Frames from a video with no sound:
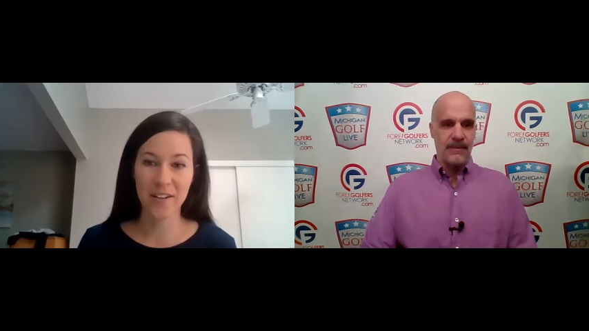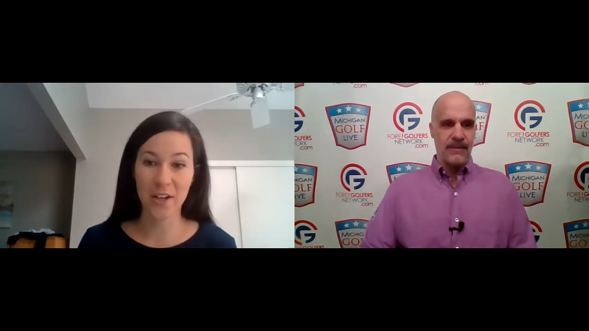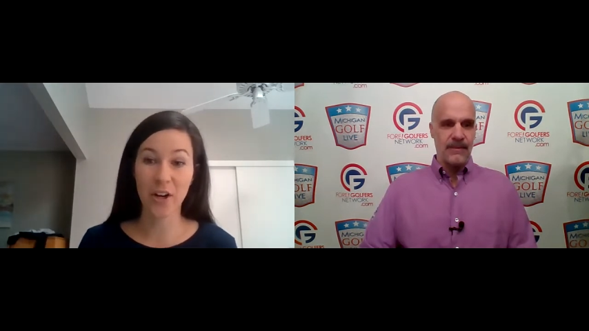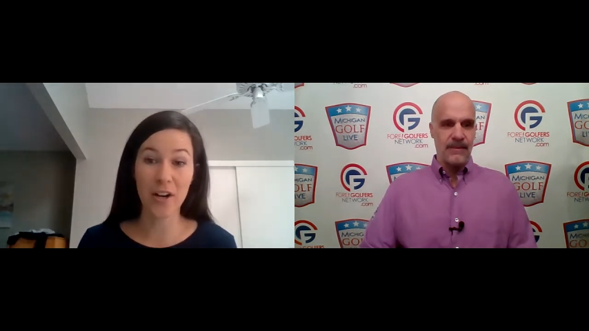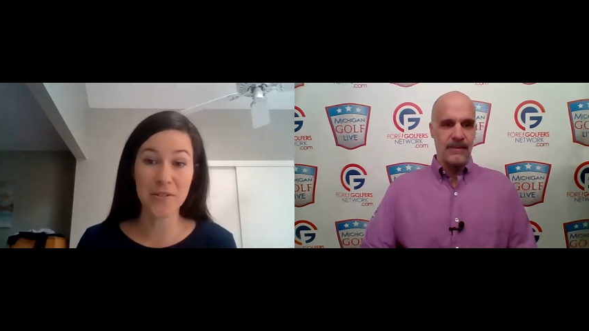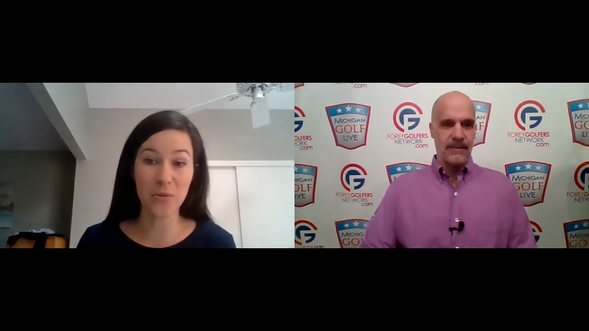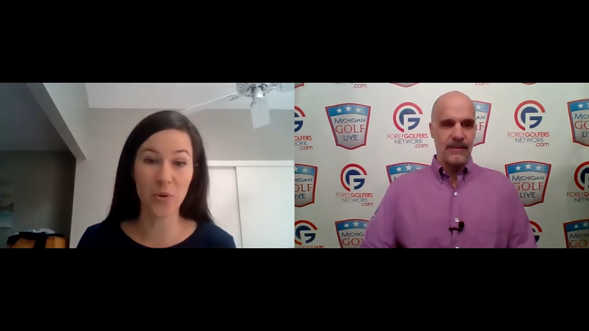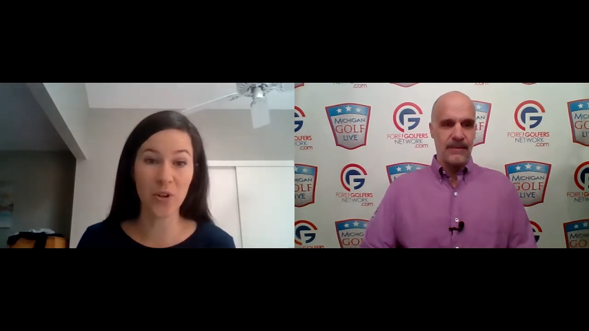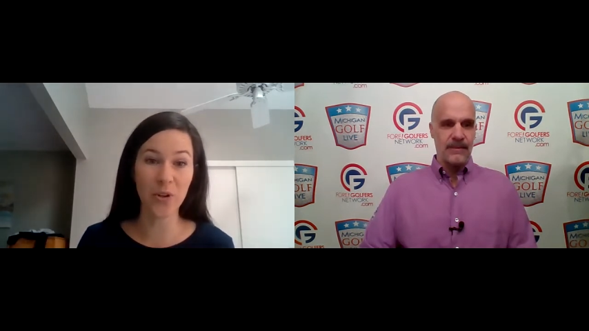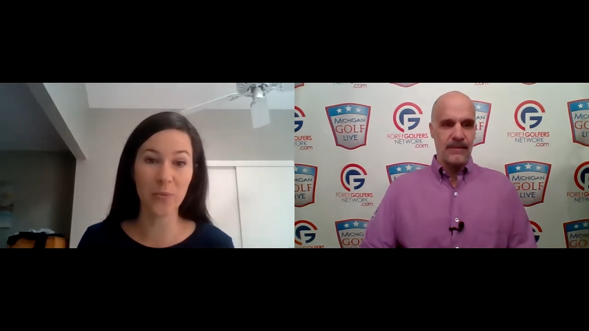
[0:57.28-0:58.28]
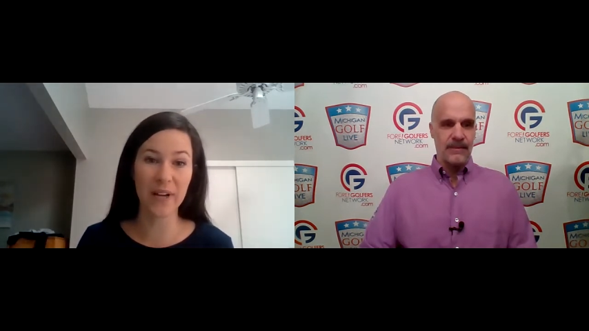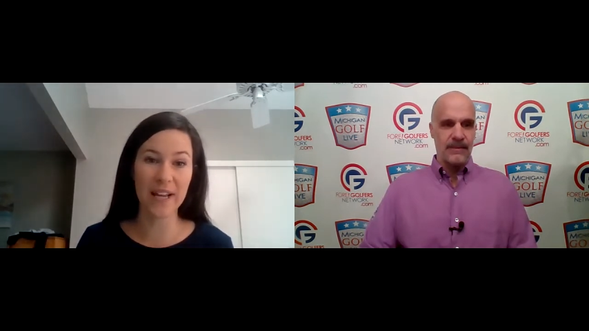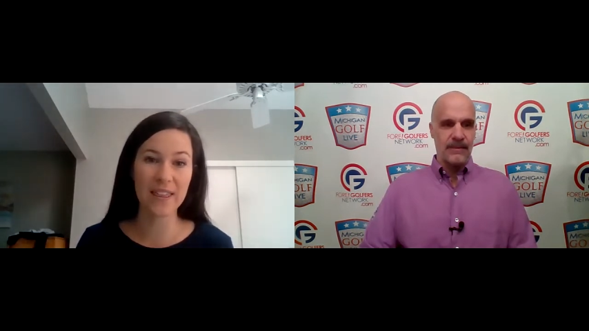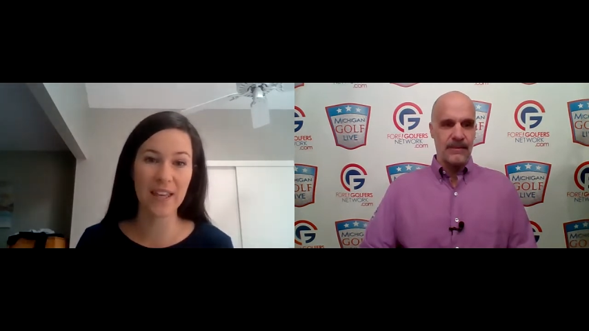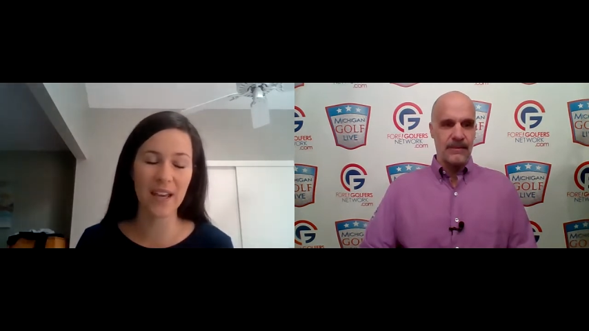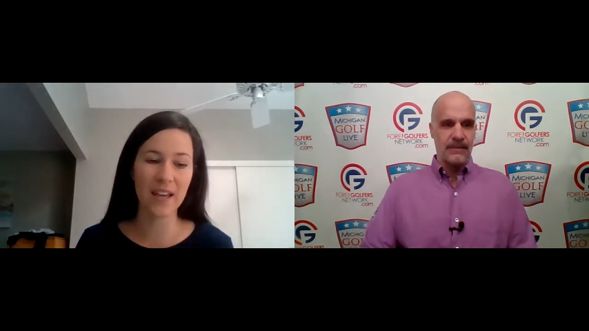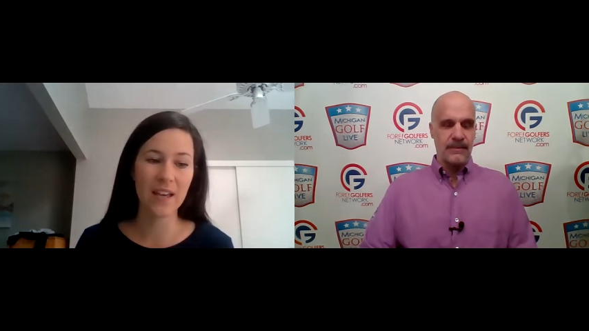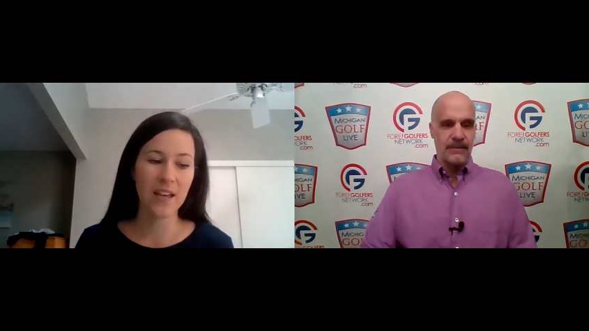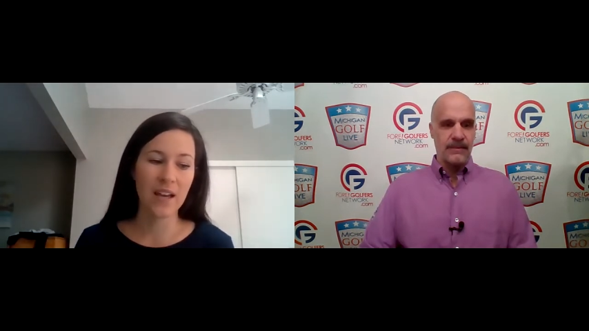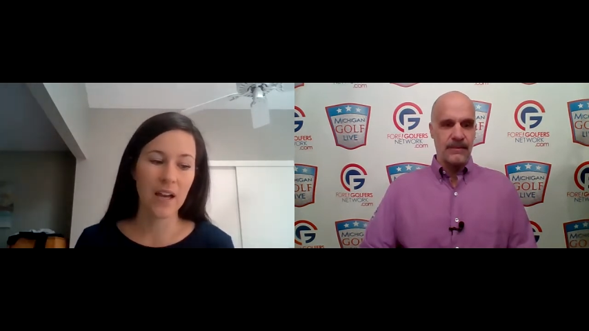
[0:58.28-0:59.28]
Speaker 1: across the world, but I think
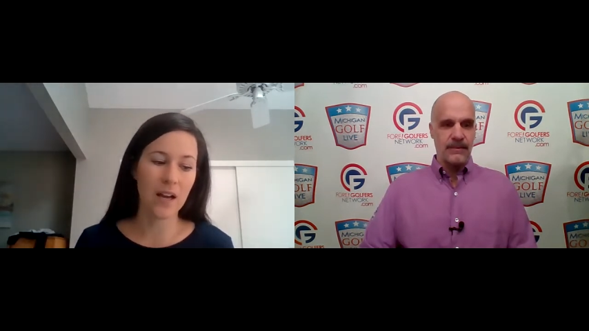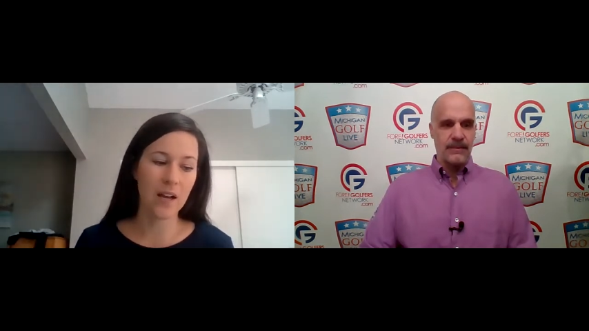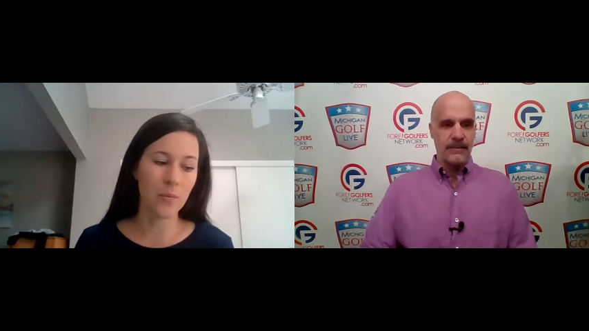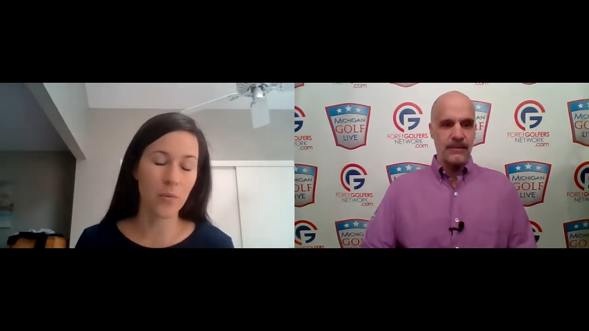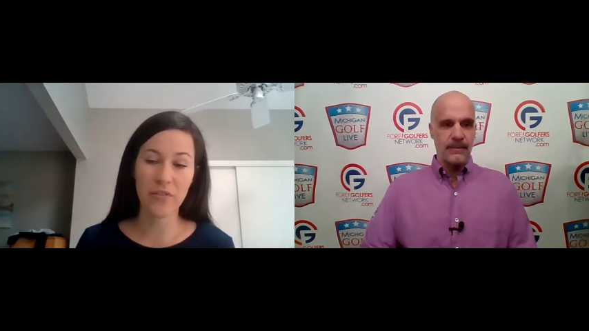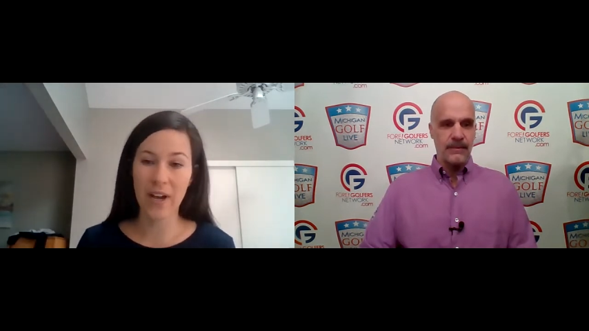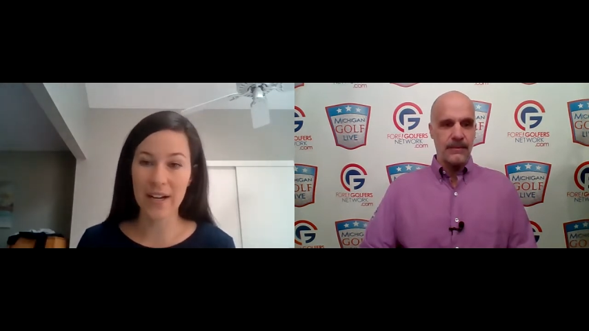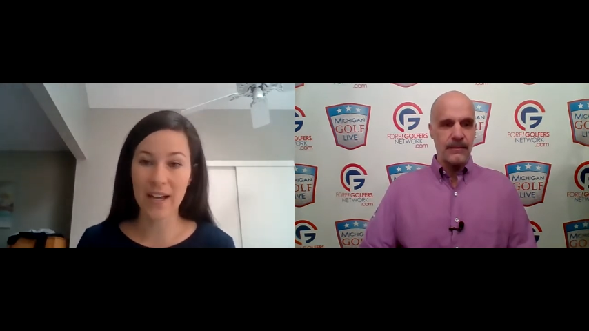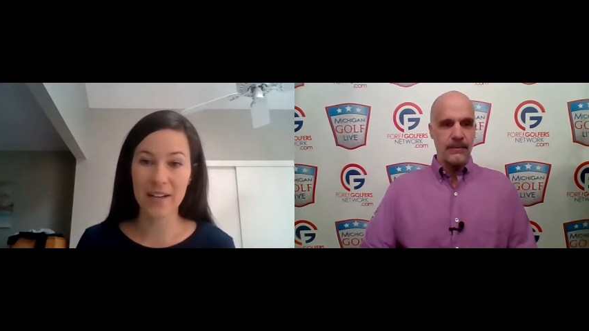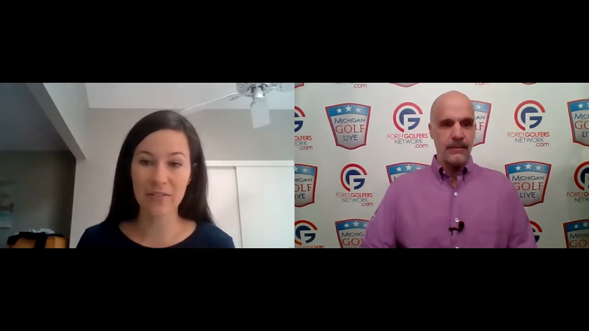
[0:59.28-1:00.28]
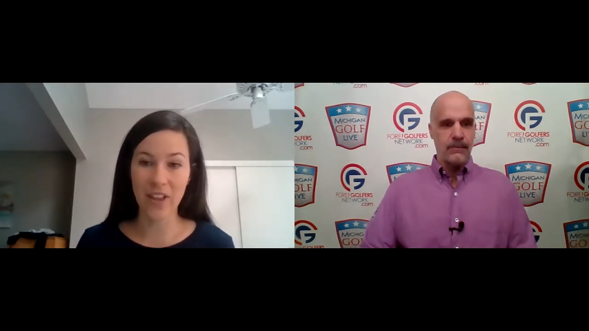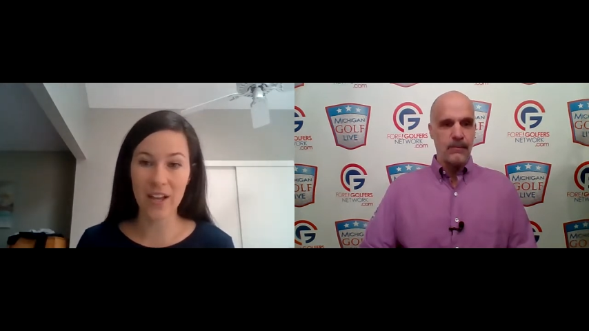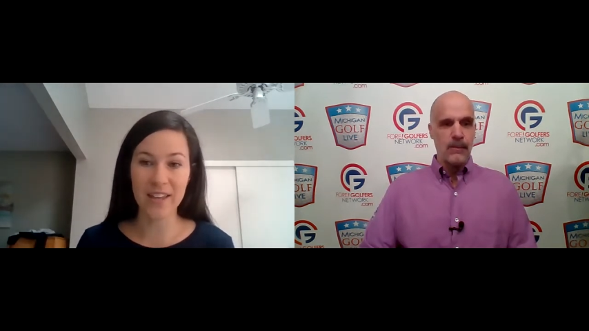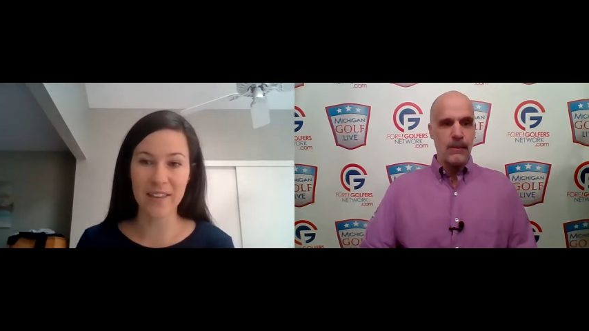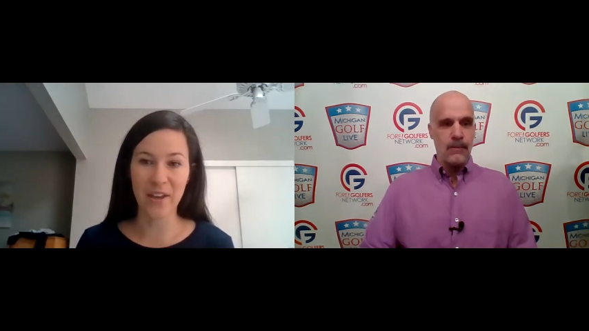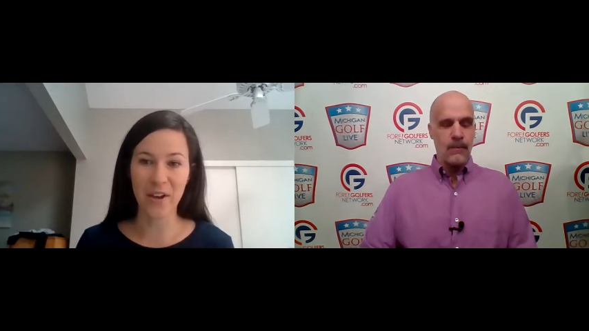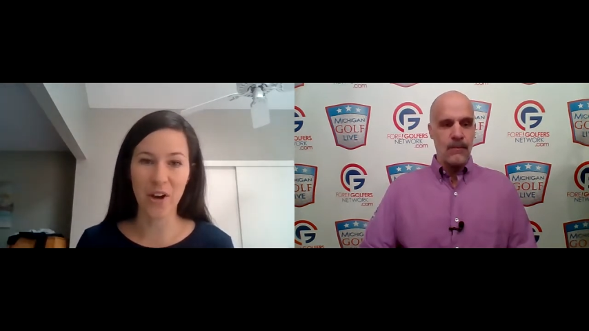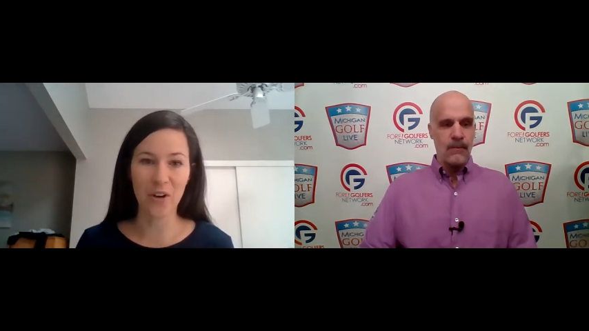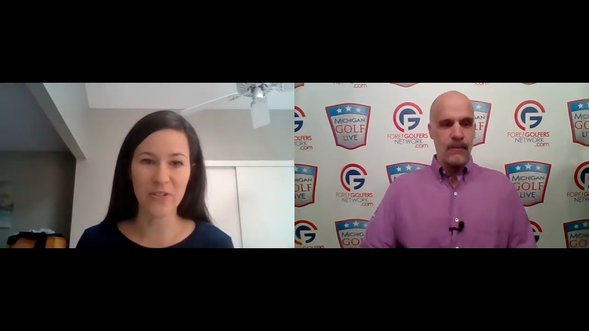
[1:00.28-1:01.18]
Um, we've gotten kind of lucky that golf